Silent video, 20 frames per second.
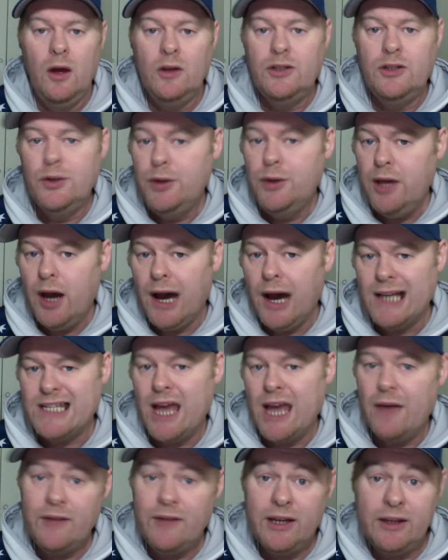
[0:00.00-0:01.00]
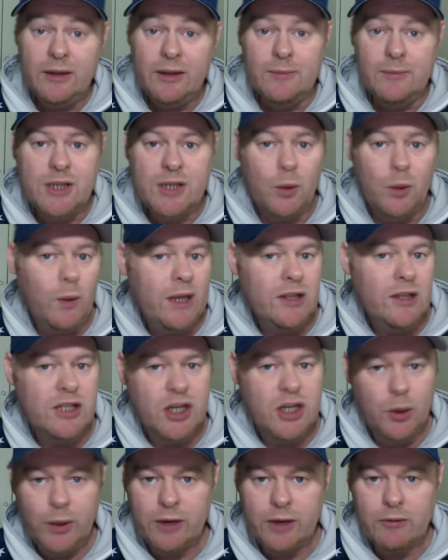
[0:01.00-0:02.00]
Do the Ice have it in them to win
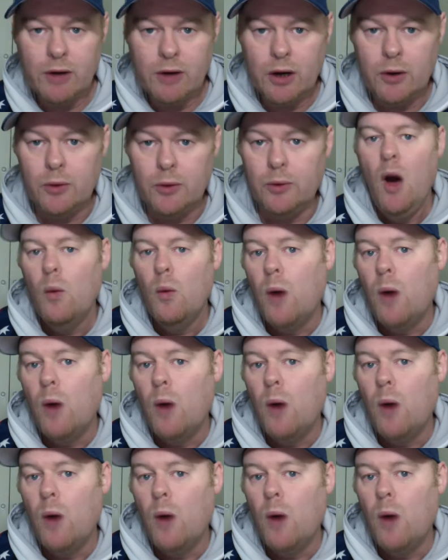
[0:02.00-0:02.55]
2 in a row?